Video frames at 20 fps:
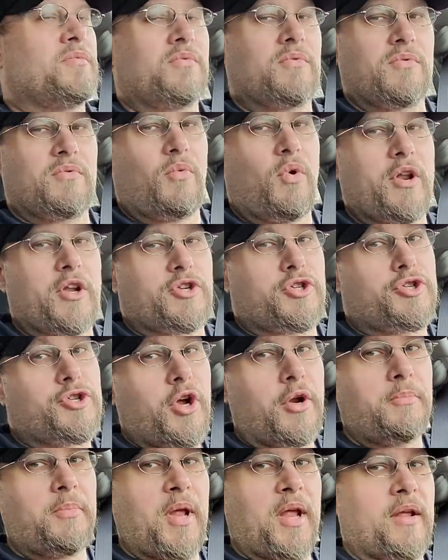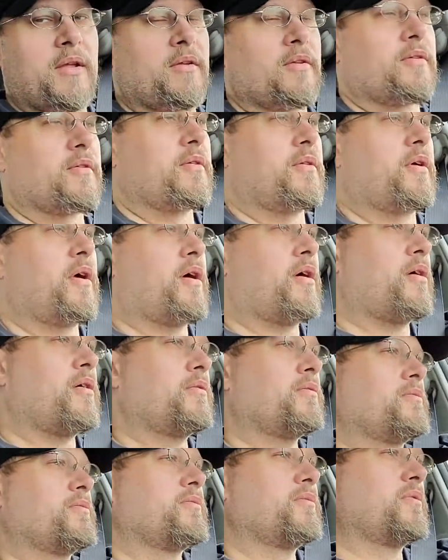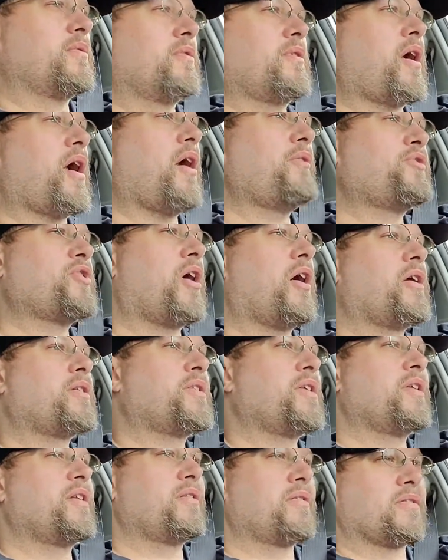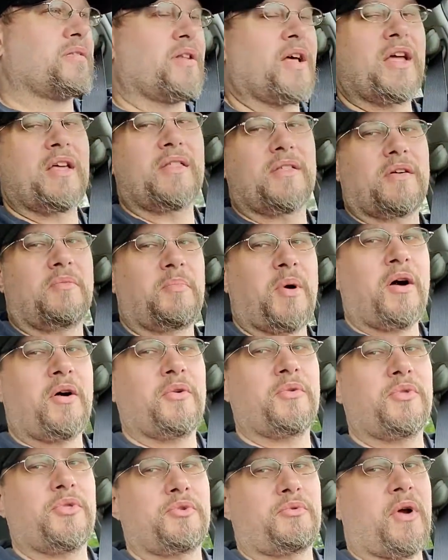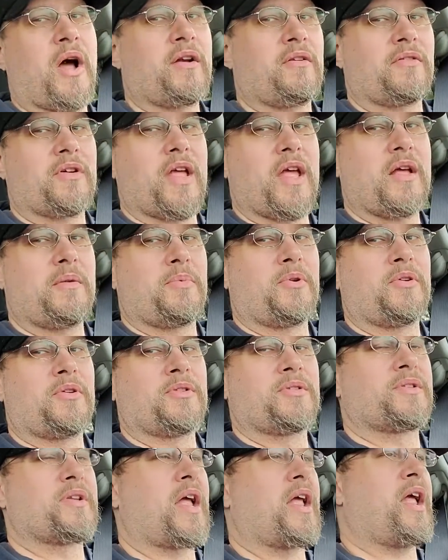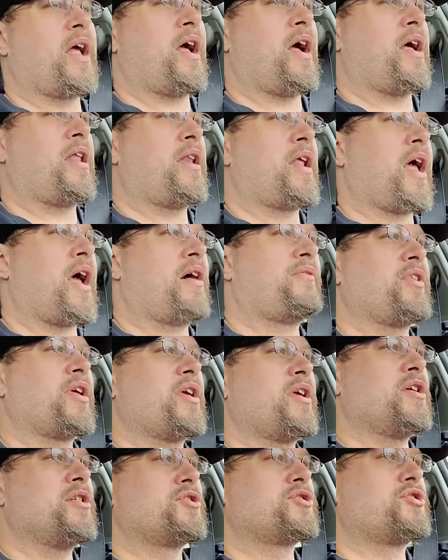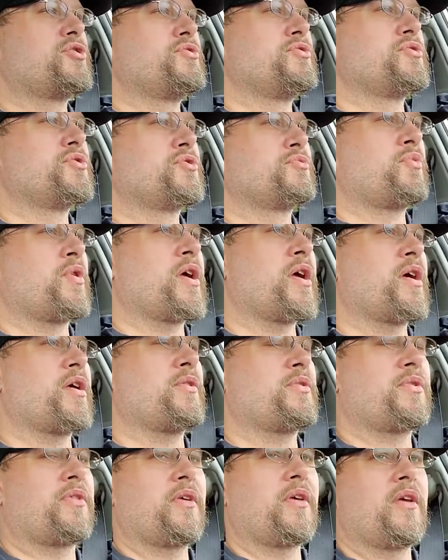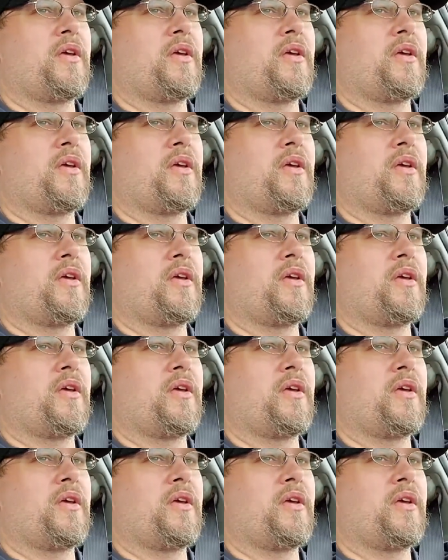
what it should be. I've talked in length about throttle cables and having issues with